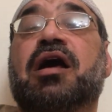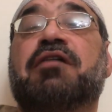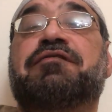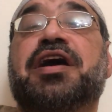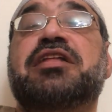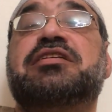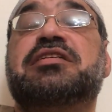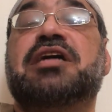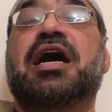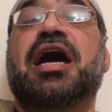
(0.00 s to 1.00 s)

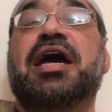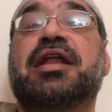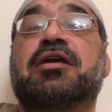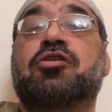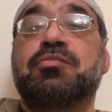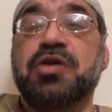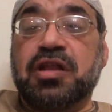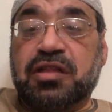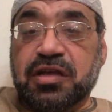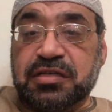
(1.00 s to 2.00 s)
friends and
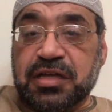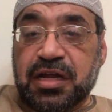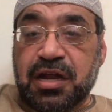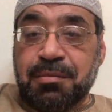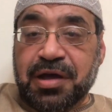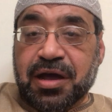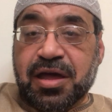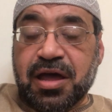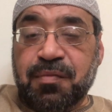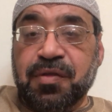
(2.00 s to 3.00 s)
communities in
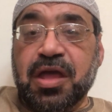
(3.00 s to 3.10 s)
America,